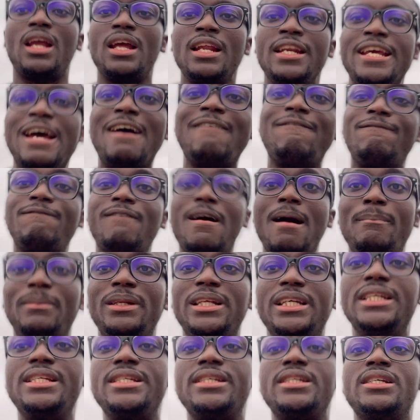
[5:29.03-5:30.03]
their
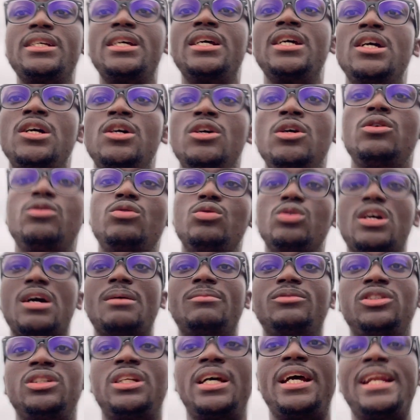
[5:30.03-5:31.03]
families to
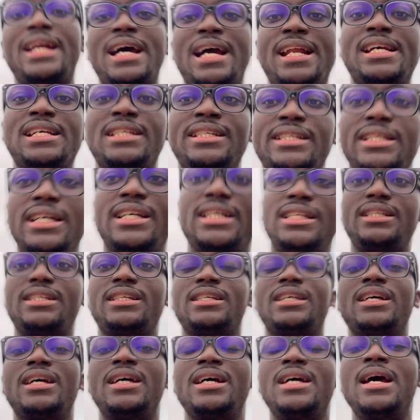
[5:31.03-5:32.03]
come to the United States.